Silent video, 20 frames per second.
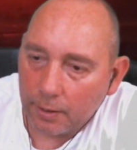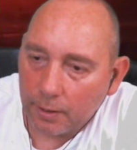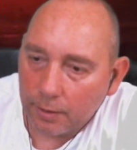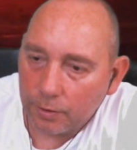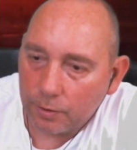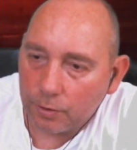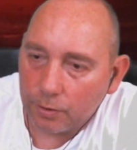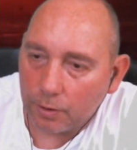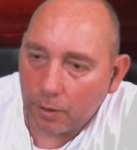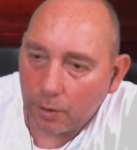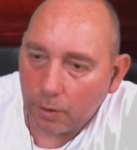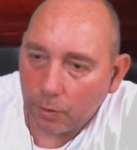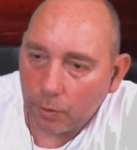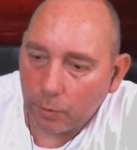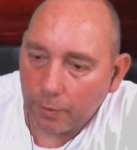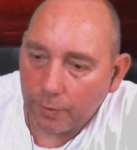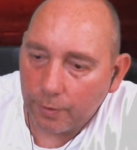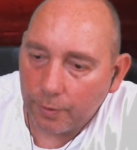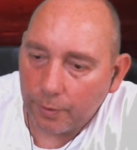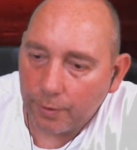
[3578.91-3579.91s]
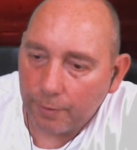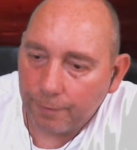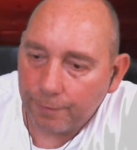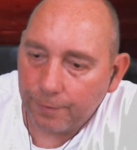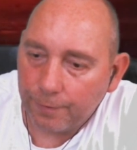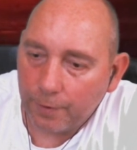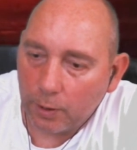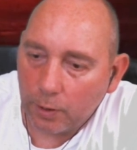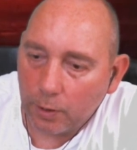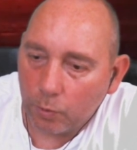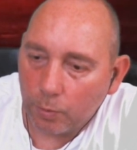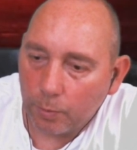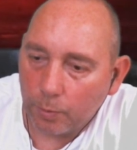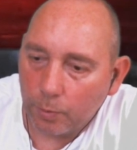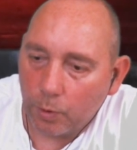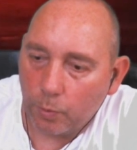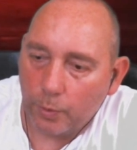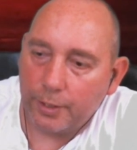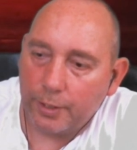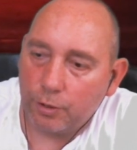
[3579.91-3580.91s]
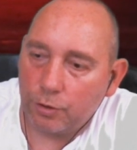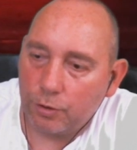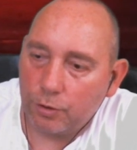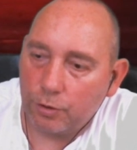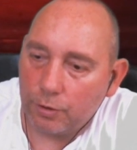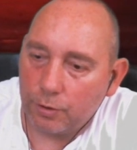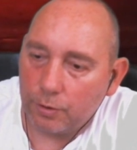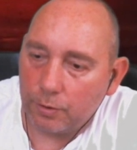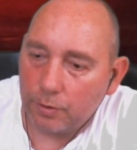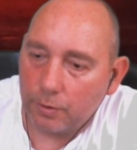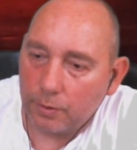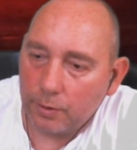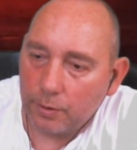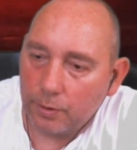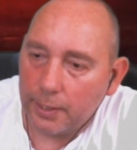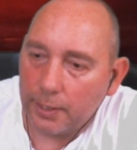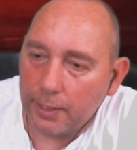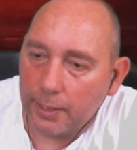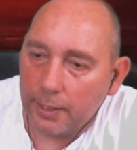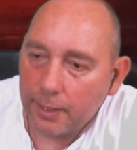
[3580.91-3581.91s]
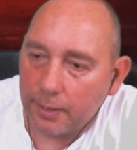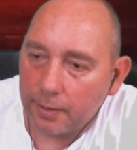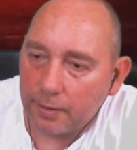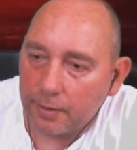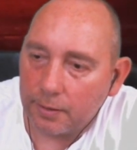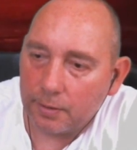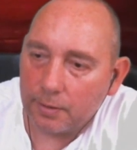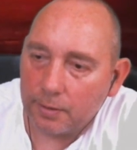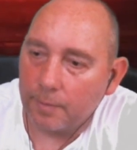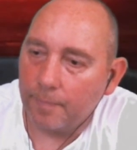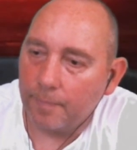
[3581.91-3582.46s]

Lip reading: So the follow-up question is,